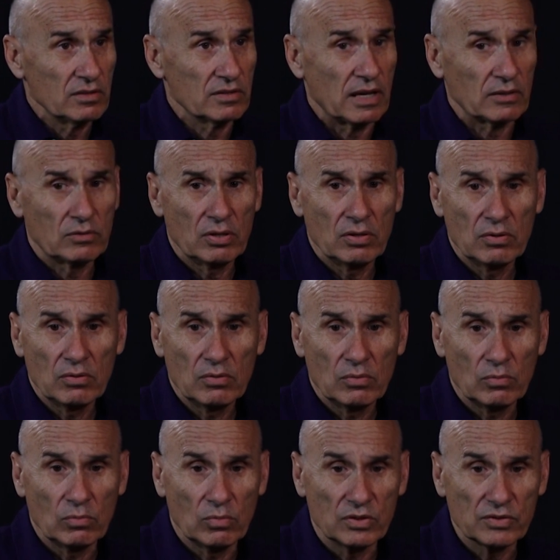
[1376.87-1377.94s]
that
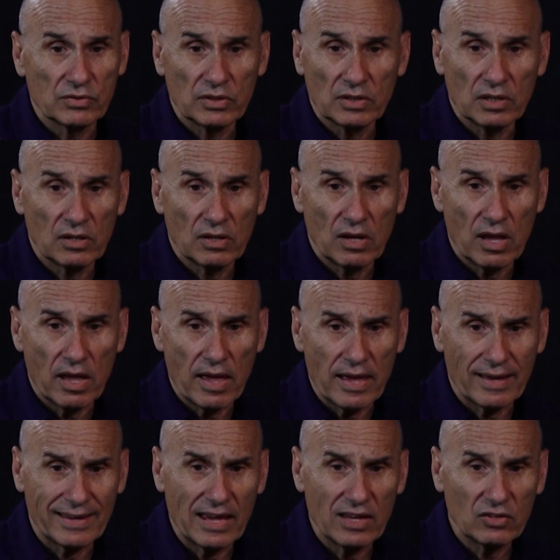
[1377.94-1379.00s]
was
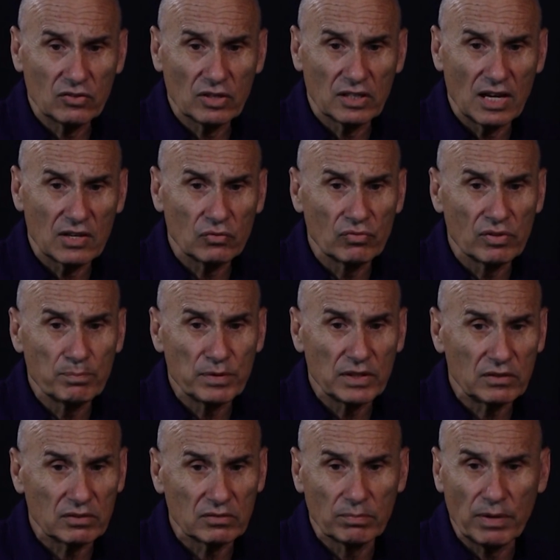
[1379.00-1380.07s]
again and again
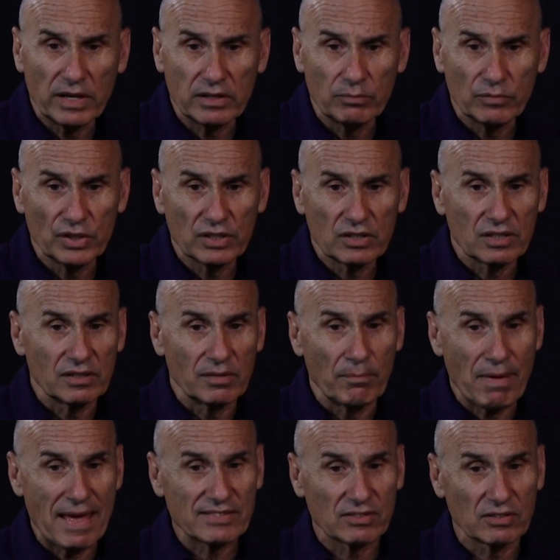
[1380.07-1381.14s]
repeated by American
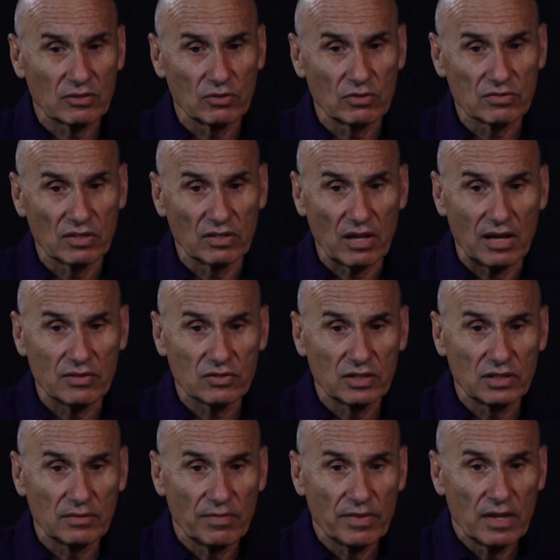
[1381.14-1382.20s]
ambassadors and
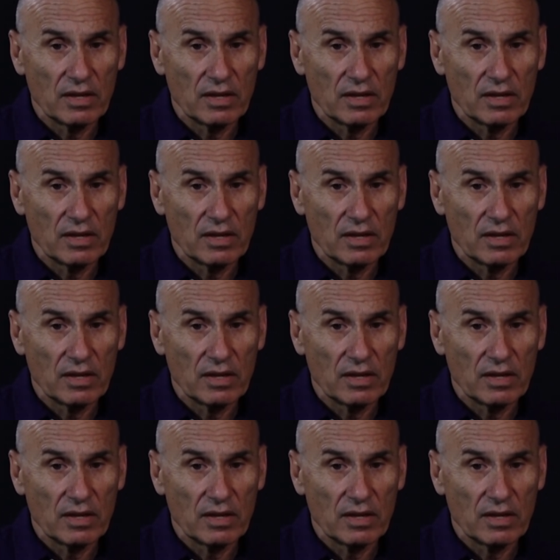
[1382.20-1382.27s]
others,